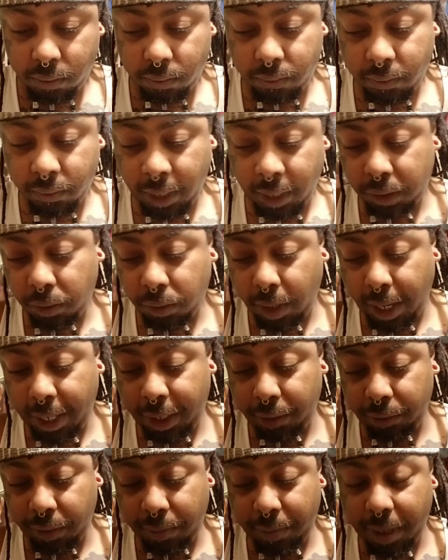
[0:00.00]
That's why he
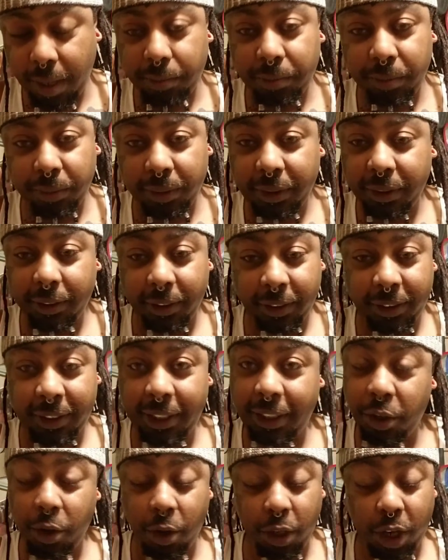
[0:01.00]
remembered me. See,
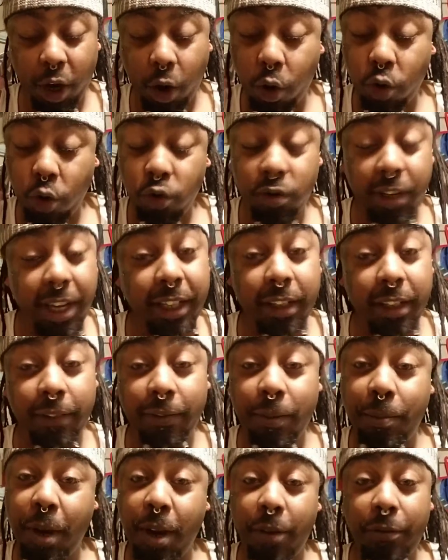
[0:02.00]
you a cold nigga if a
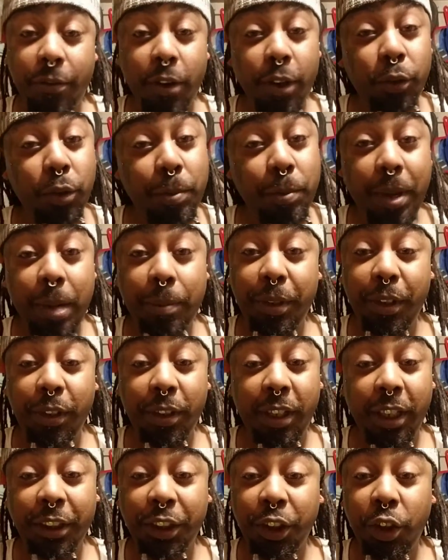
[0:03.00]
motherfucker remember you
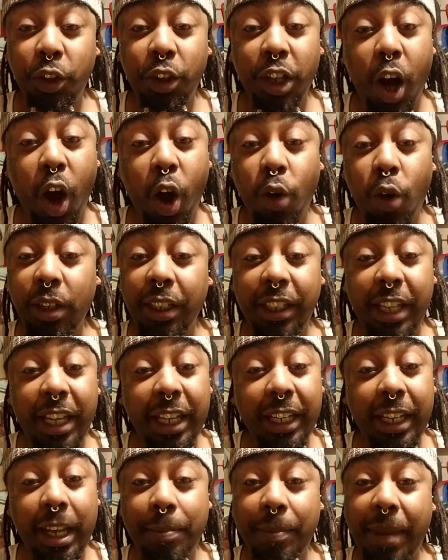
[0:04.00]
because you the only
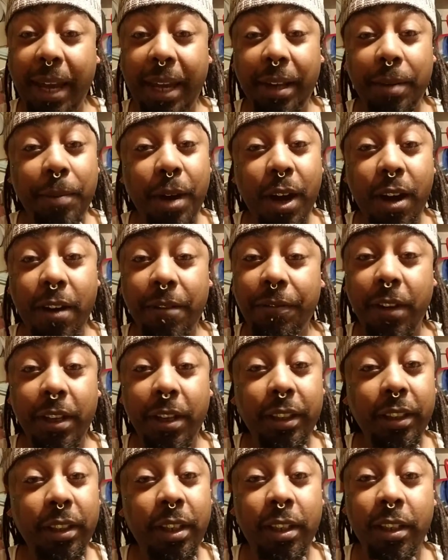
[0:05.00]
nigga that made a
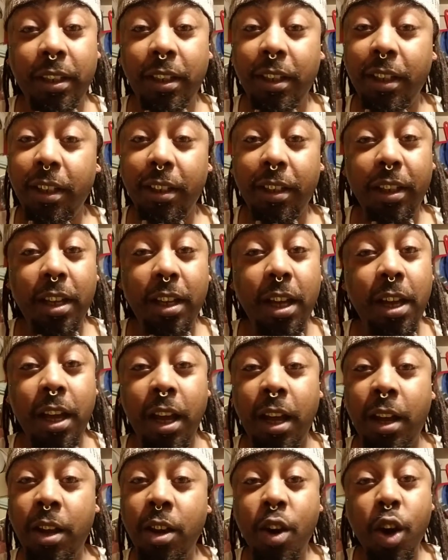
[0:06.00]
motherfucker
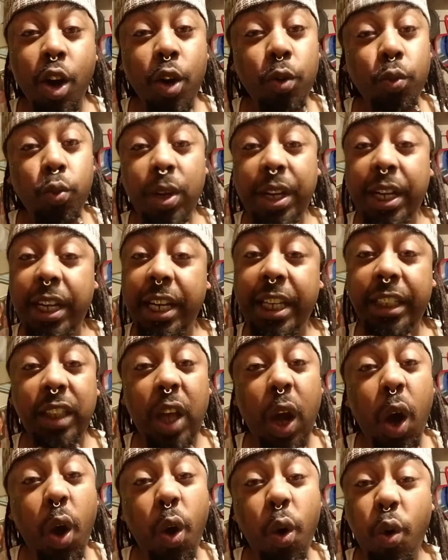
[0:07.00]
read his
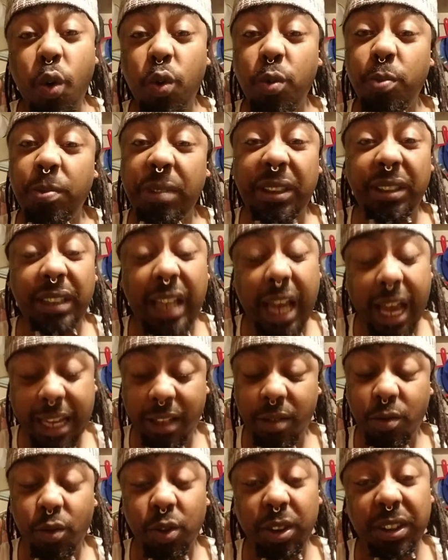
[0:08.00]
own
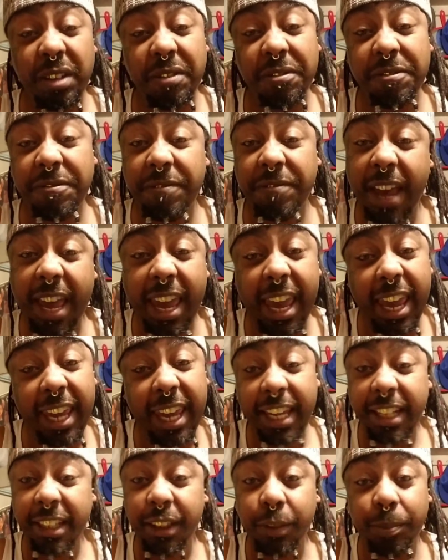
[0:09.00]
Messiah was a fag
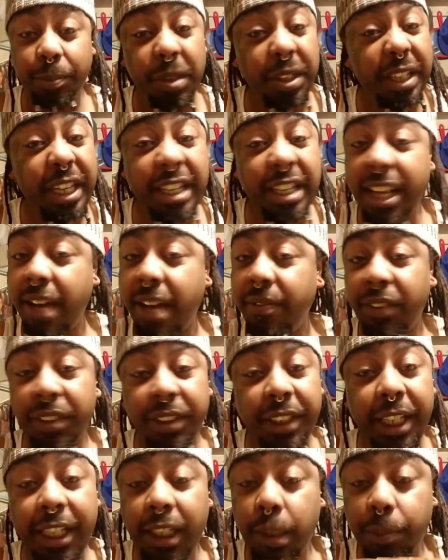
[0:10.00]
in this book. He never
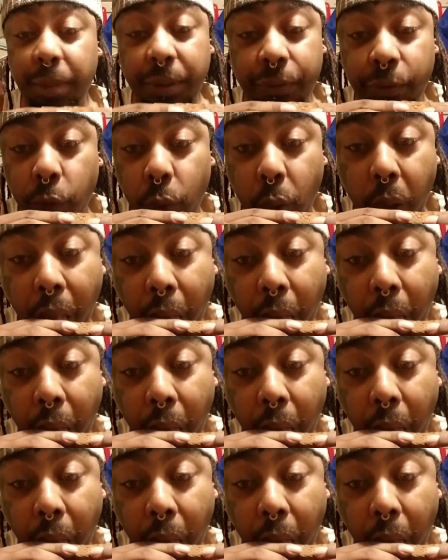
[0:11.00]
seen it before.